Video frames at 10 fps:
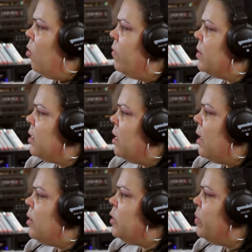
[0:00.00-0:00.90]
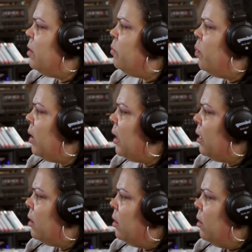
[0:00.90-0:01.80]
all of a sudden now he's being
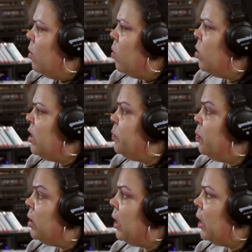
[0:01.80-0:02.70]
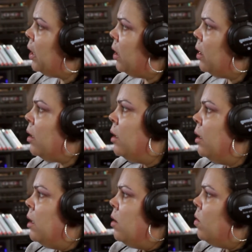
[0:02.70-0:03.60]
bullied, or he's bullying,
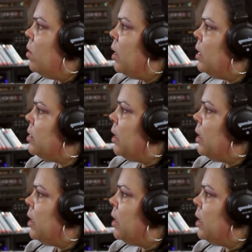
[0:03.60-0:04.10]
or he's,